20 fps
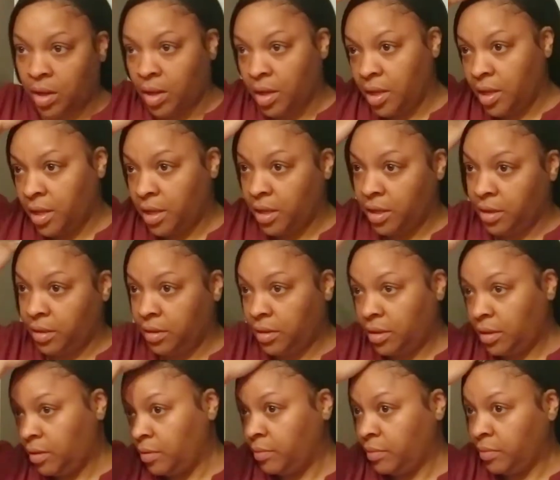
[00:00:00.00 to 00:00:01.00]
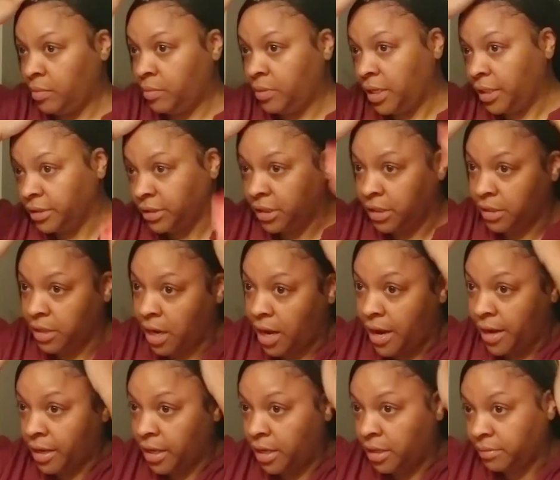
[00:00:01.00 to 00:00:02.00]
And when I tell
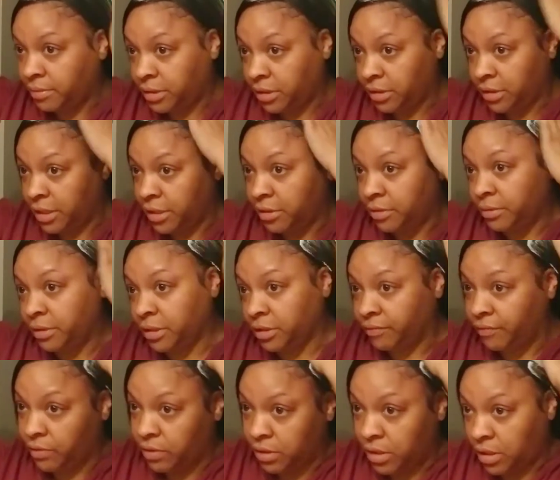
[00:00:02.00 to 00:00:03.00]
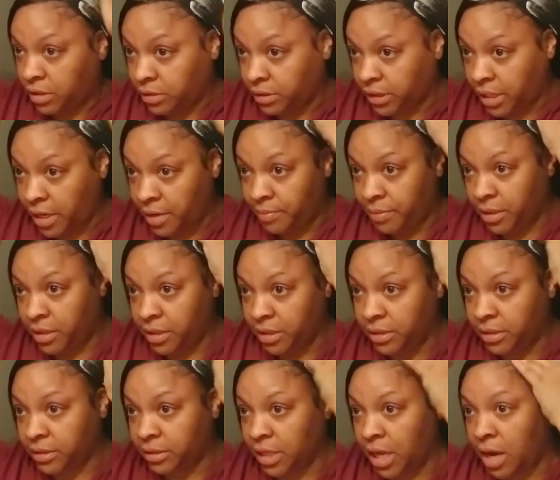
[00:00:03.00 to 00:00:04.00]
y'all I keep synthetic wigs for a long time,
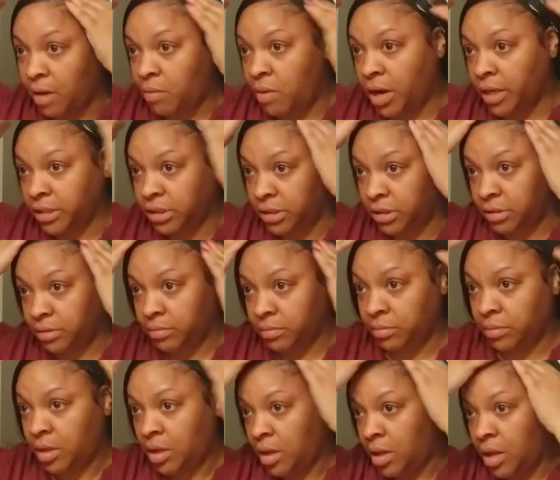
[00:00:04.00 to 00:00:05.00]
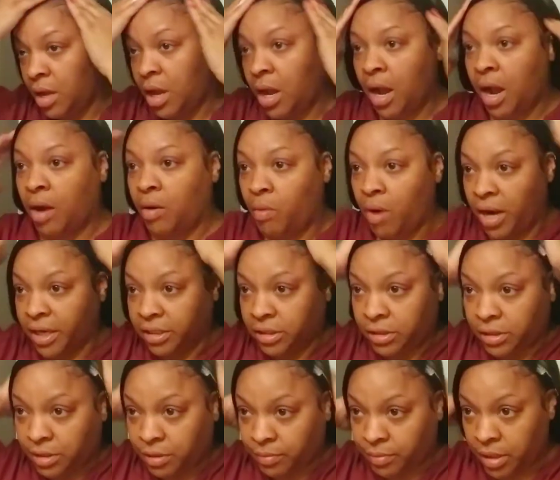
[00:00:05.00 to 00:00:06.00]
because I wash them. I wash
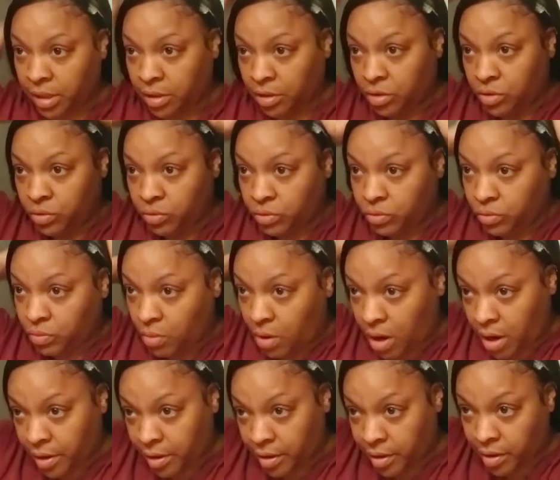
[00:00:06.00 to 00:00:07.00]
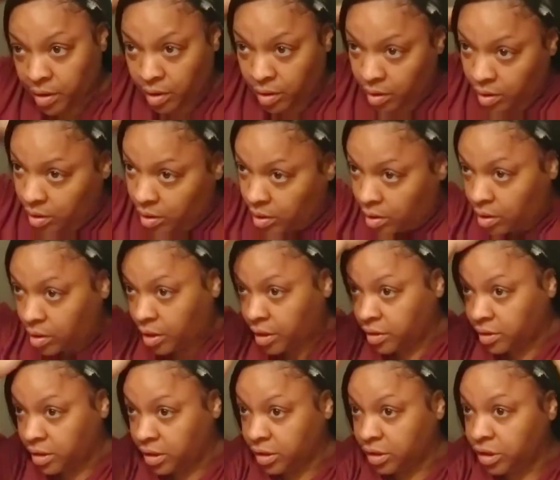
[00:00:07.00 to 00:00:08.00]
them in cool water,
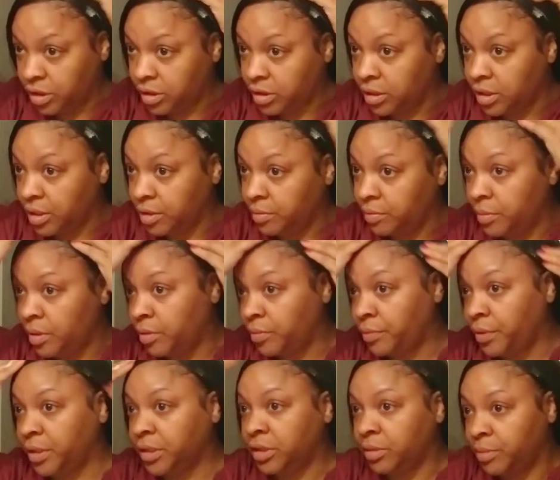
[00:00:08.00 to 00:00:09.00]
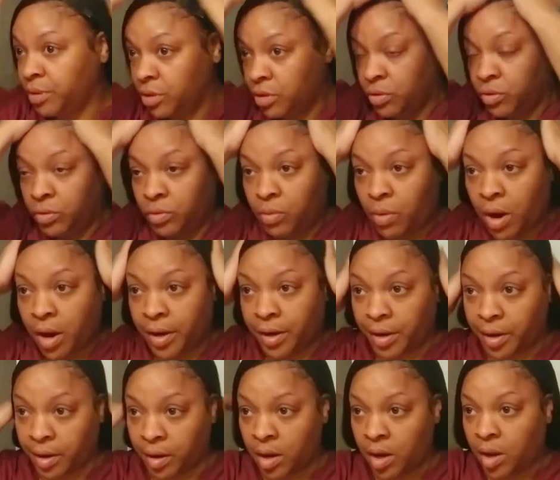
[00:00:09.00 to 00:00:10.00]
condition them and rinse them in cool
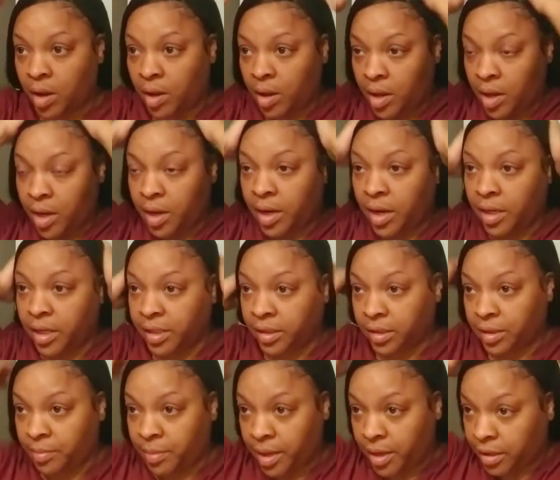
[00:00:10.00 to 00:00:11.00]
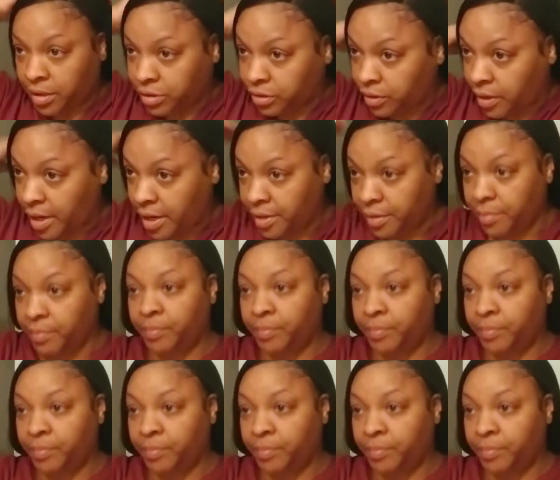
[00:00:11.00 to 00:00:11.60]
water, and I let them air dry.